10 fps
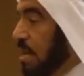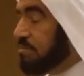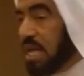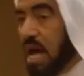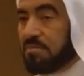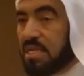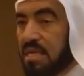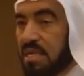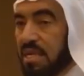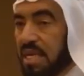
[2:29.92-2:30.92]

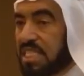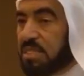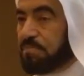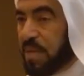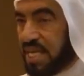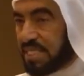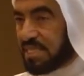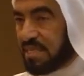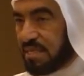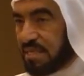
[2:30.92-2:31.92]
Sometimes he
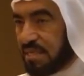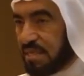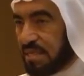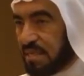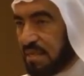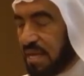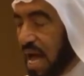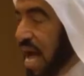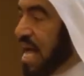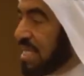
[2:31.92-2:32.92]
speaks
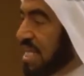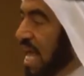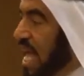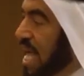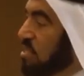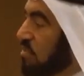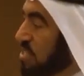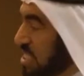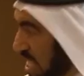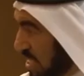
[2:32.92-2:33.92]
as a head of